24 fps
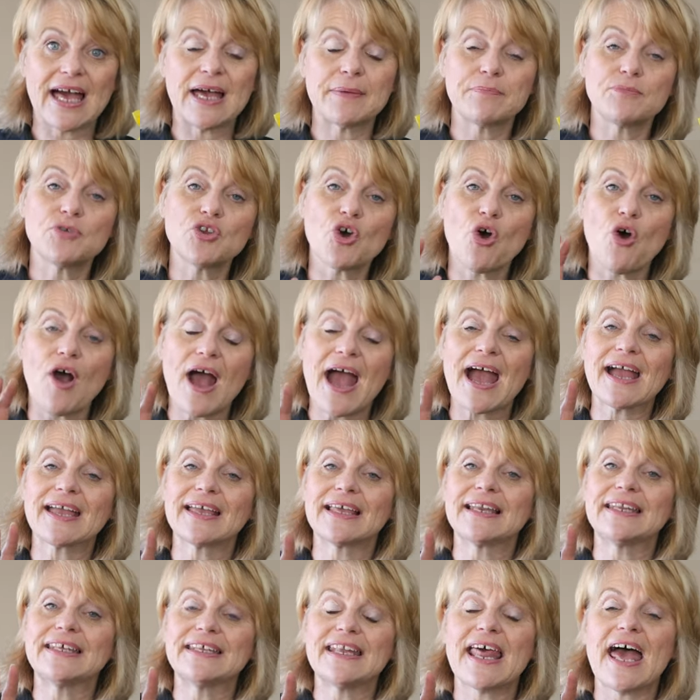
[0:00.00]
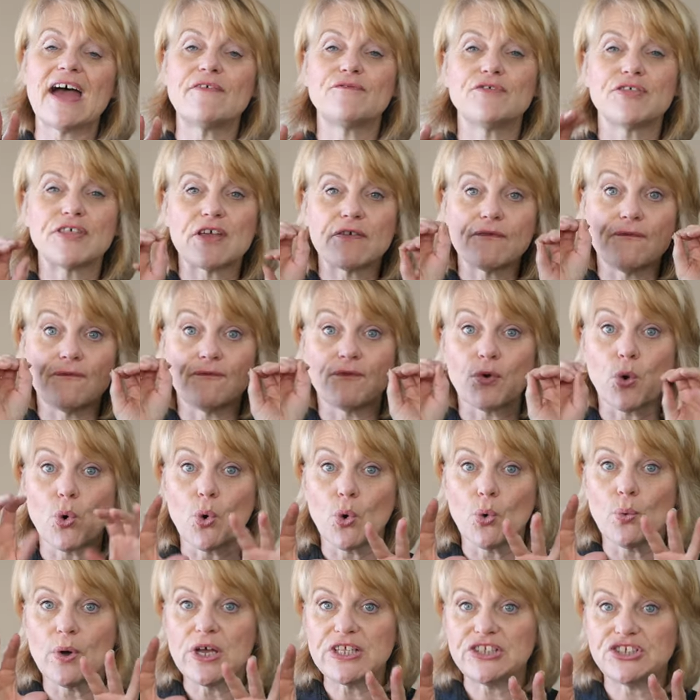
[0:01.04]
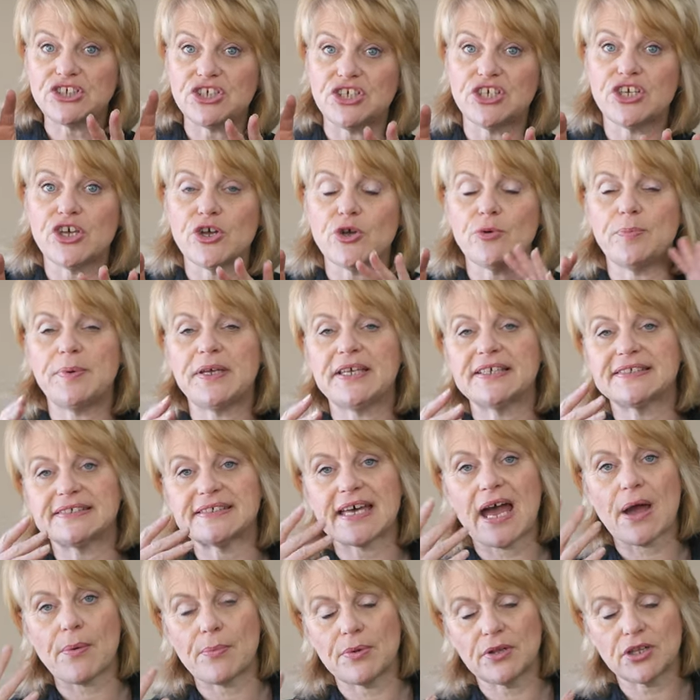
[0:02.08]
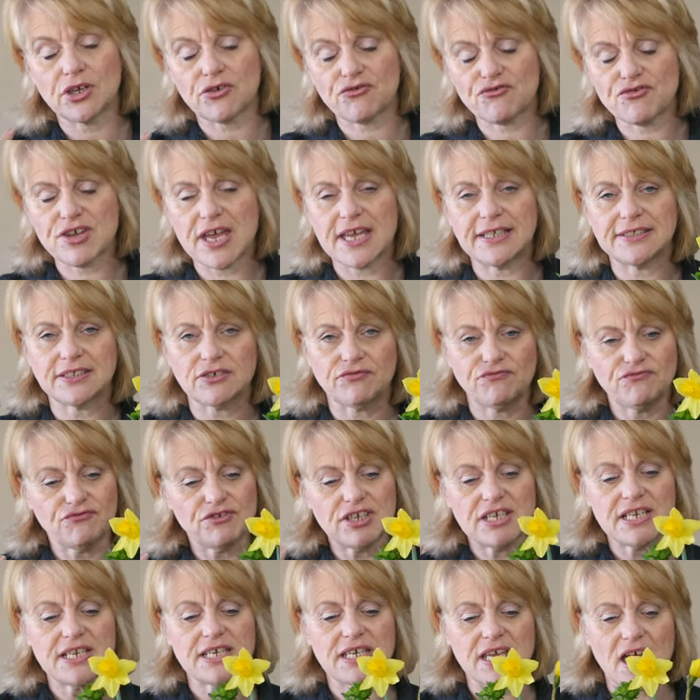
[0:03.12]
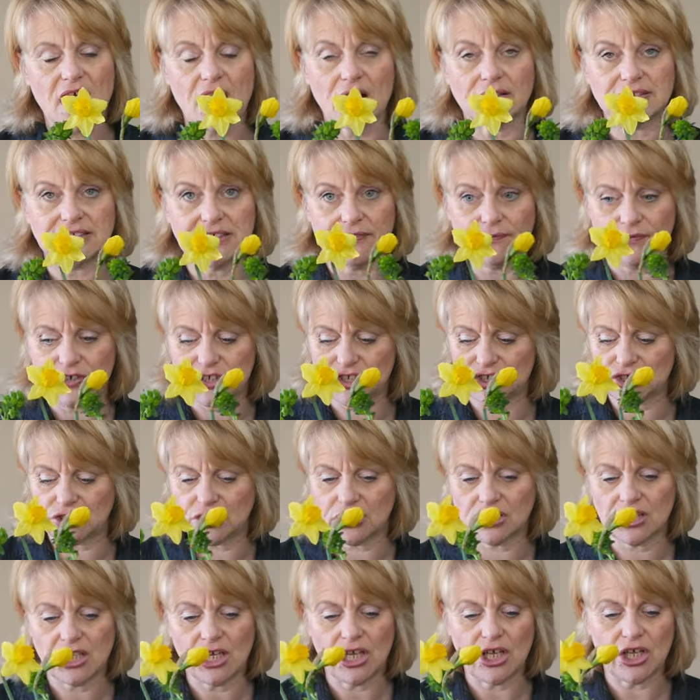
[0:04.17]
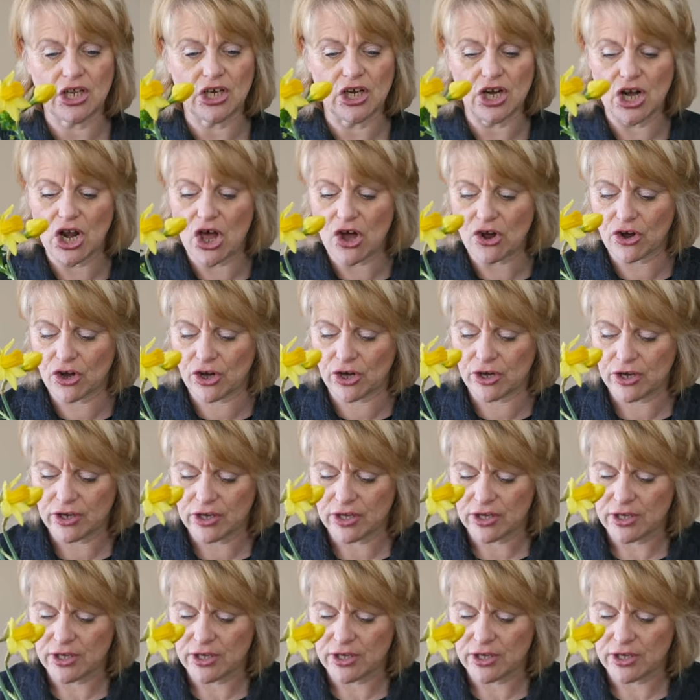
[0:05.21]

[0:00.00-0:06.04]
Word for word: I'm not angling everything forward to you because that will create a really artificial look.